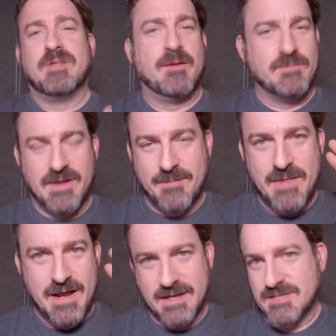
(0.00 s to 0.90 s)
I'm
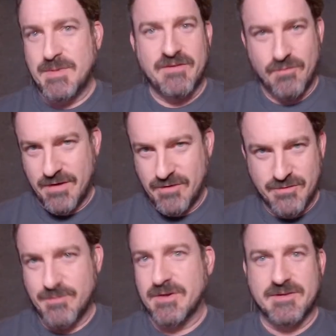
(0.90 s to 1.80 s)
not going to speak for every
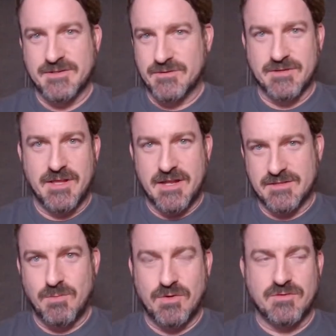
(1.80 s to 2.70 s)
drummer because there's a lot
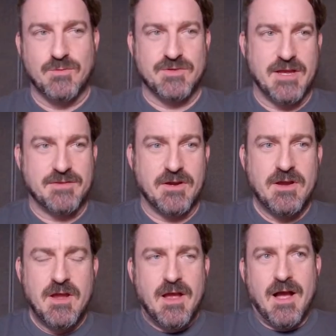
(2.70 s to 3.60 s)
of smart drummers out there.
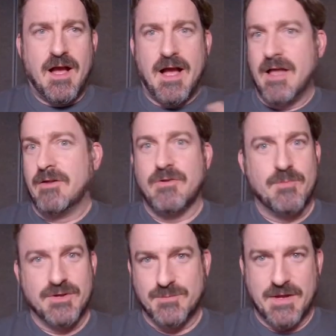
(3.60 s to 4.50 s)
I don't
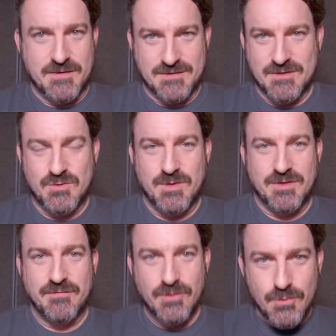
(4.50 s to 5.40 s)
know much about this
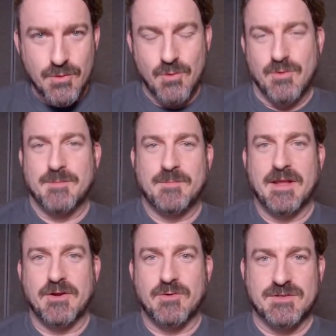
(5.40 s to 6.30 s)
instrument, the Flugelhorn,
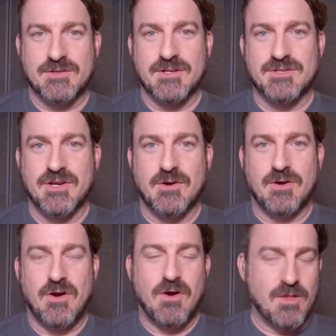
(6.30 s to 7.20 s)
and Kris is going to
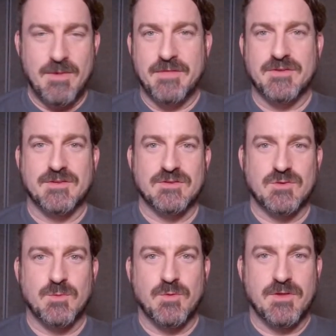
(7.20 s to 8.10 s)
share all about this
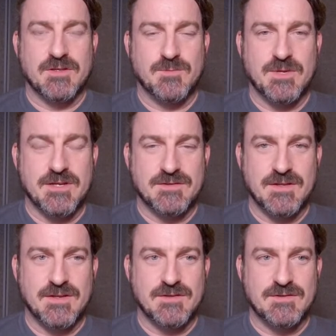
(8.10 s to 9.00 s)
instrument with us because
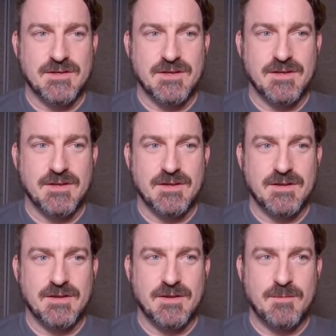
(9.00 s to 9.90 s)
it is a